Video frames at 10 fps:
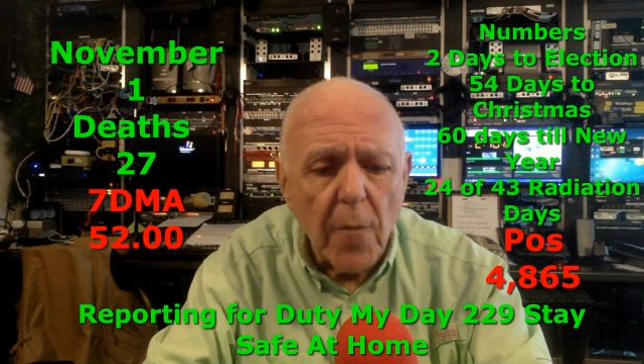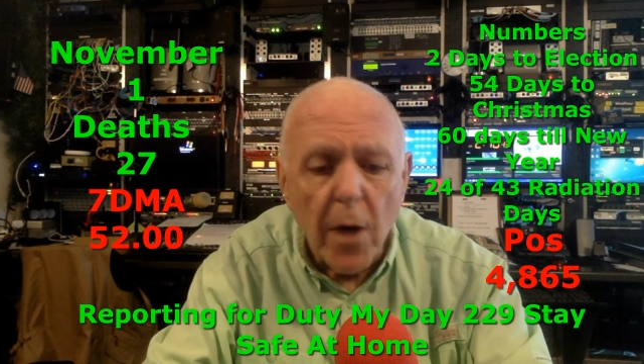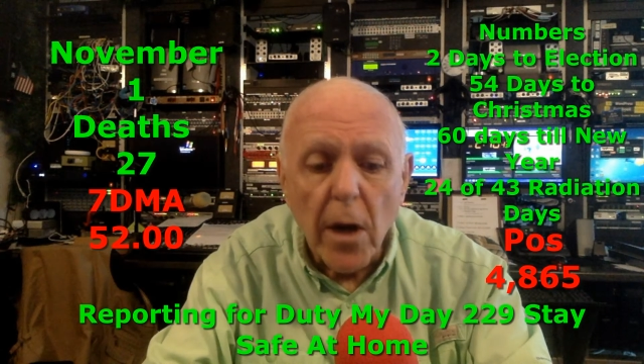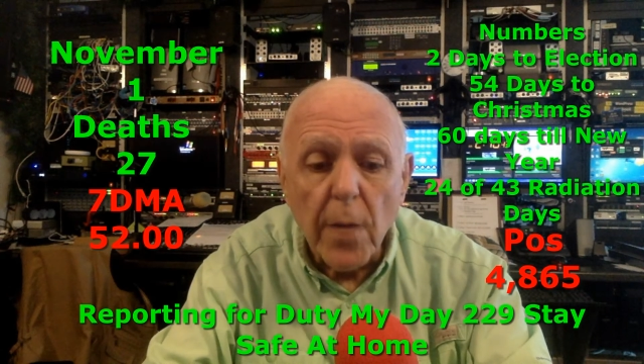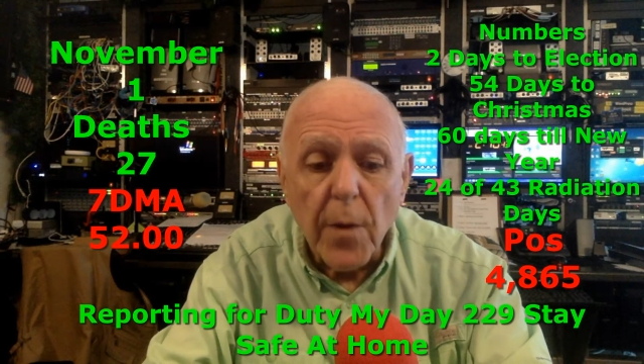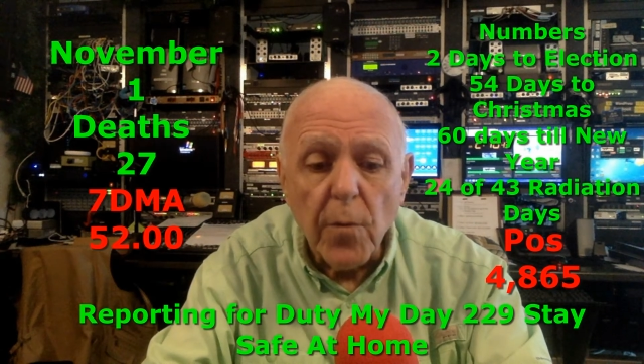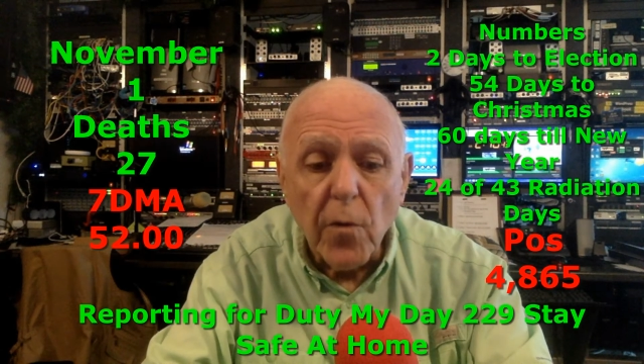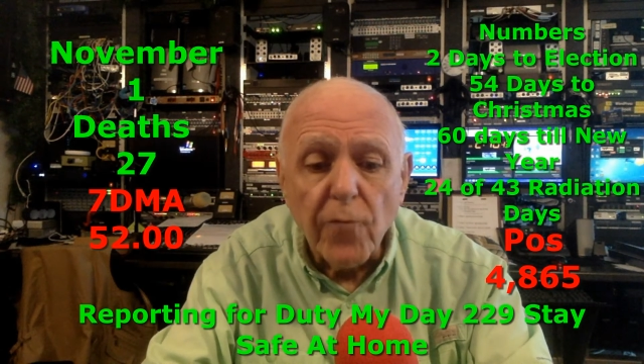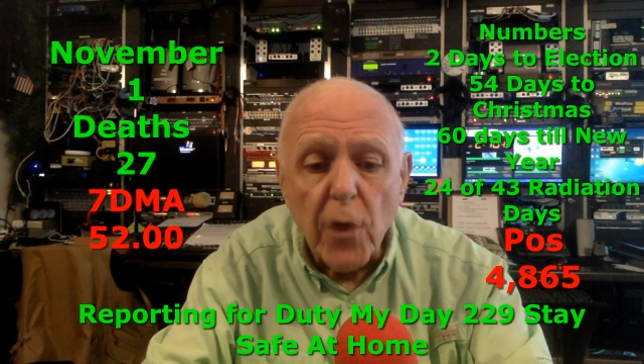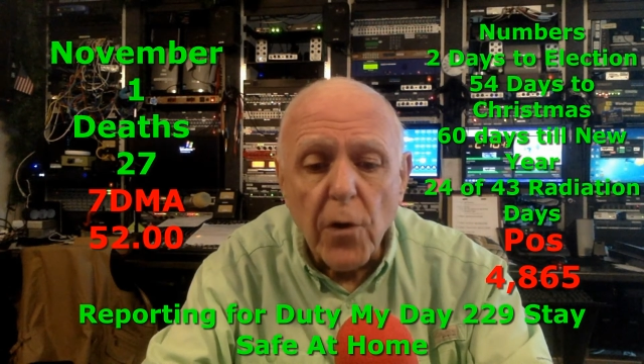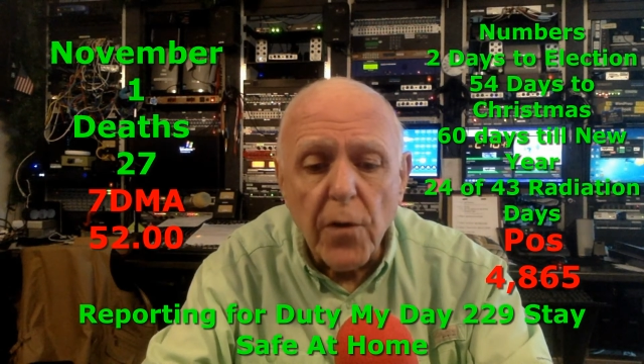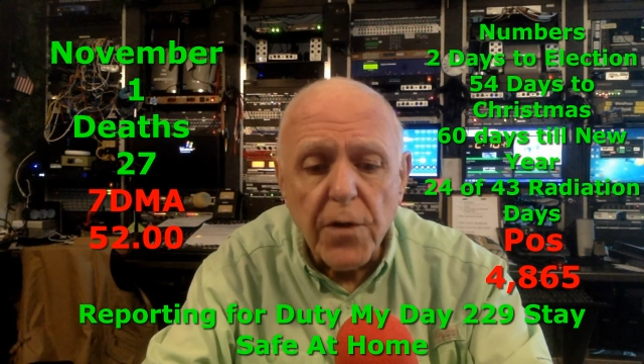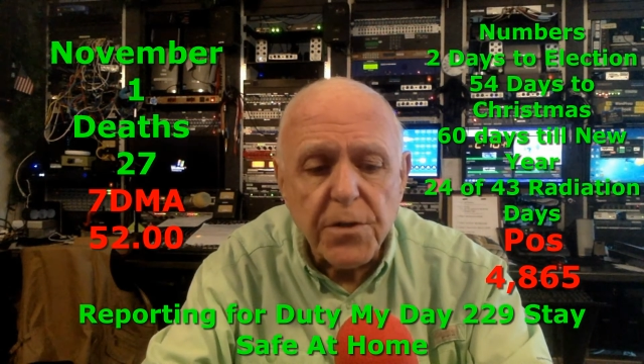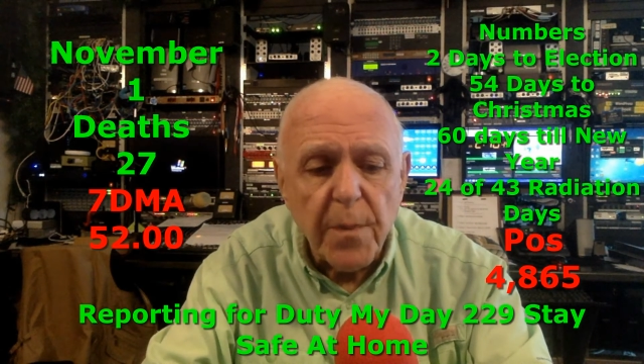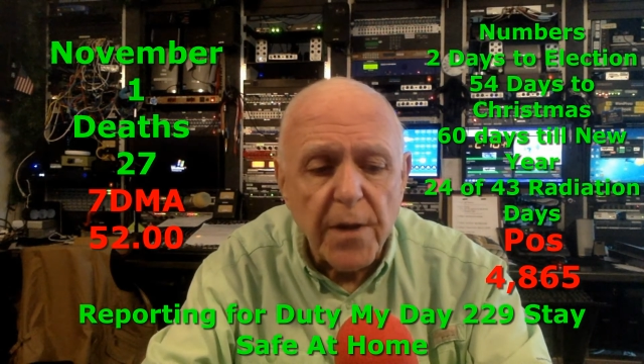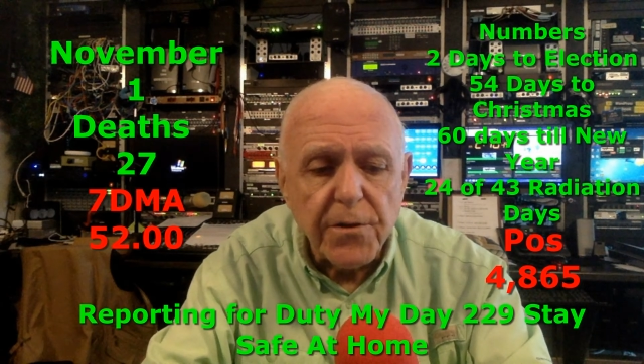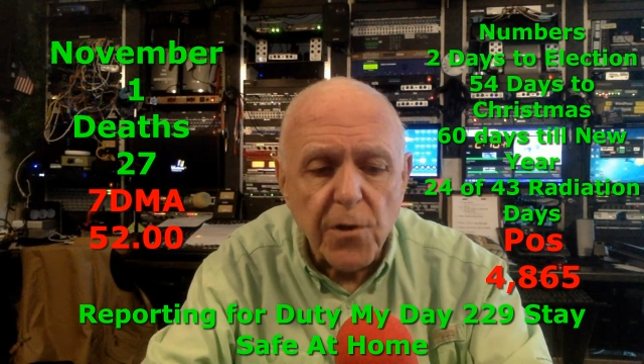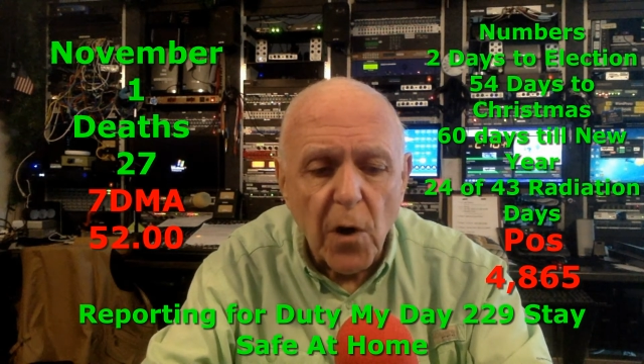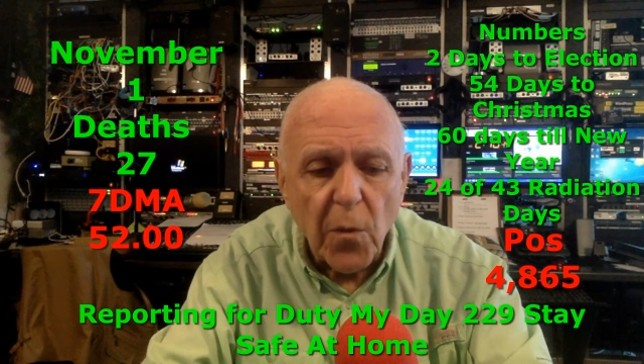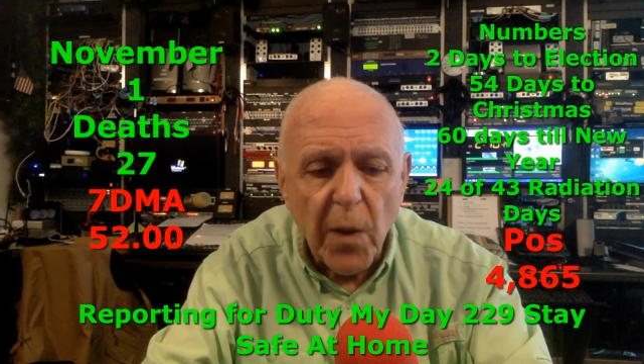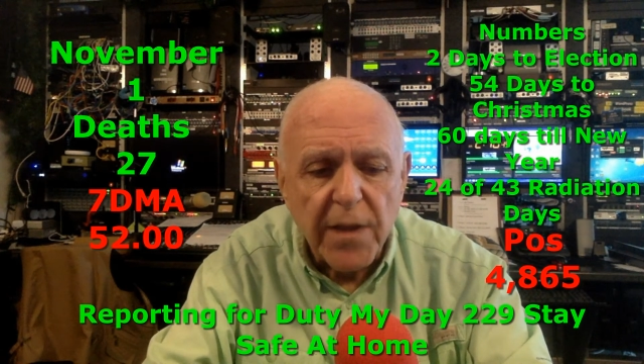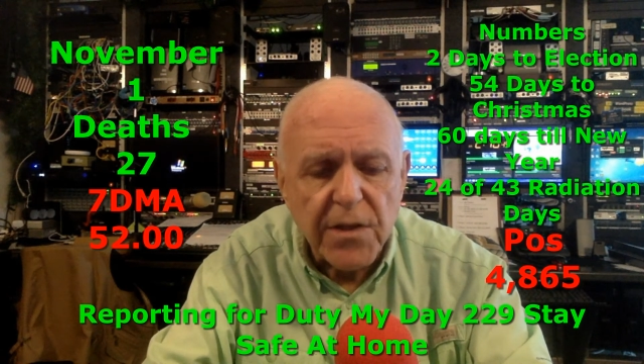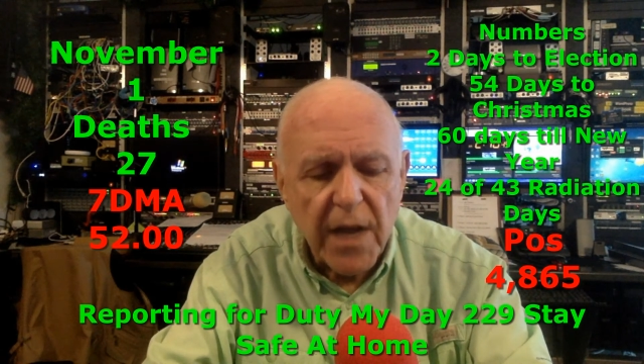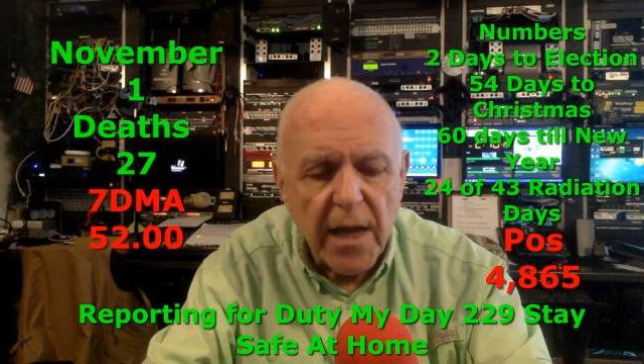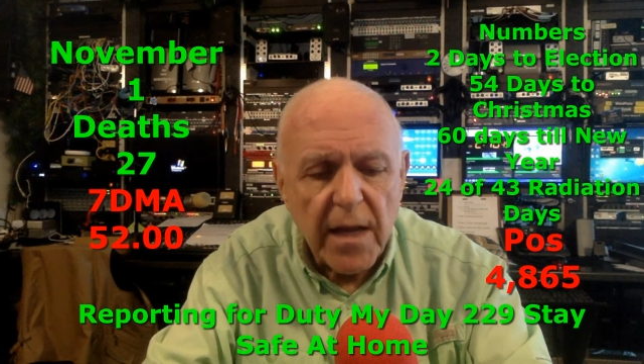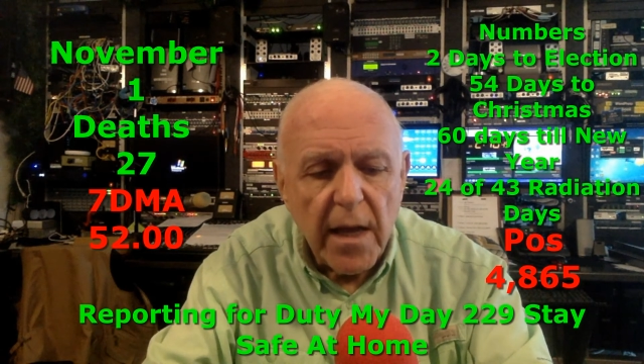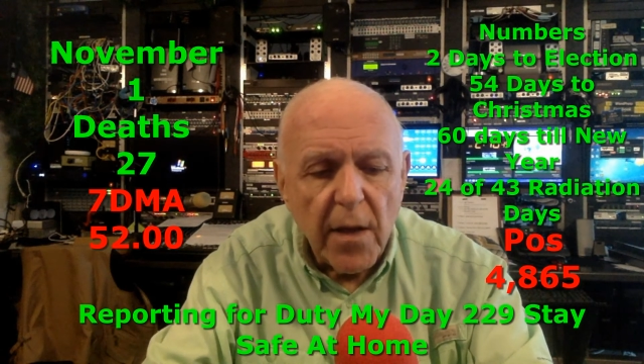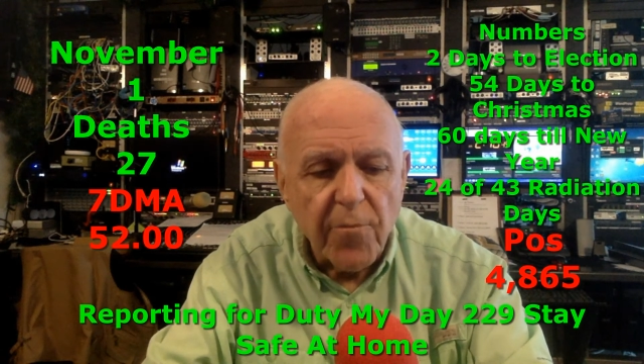Parliament will vote on this measure on Wednesday.